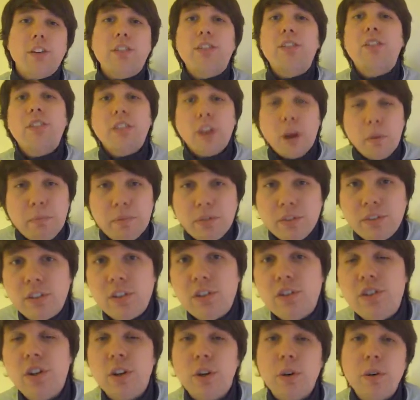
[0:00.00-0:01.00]

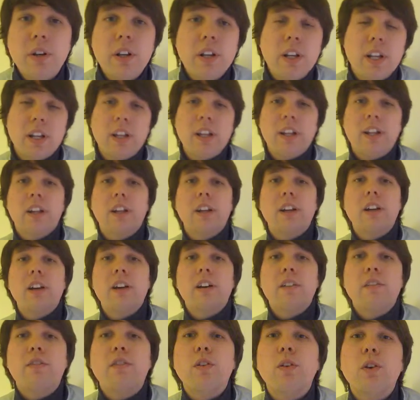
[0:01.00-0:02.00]
substitute
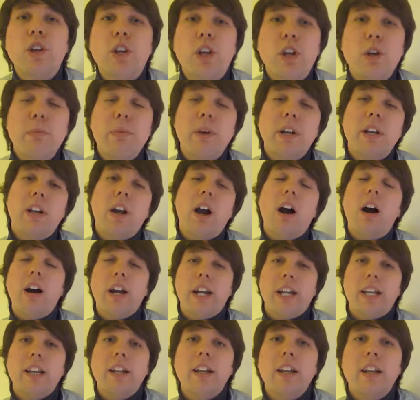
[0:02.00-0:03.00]
for
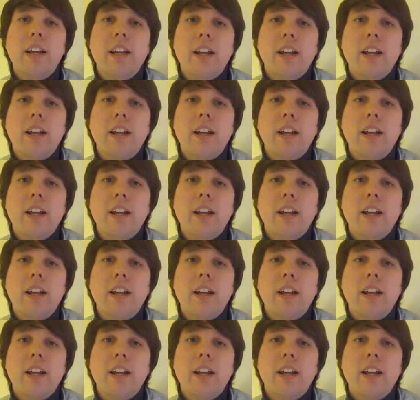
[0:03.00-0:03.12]
humankind.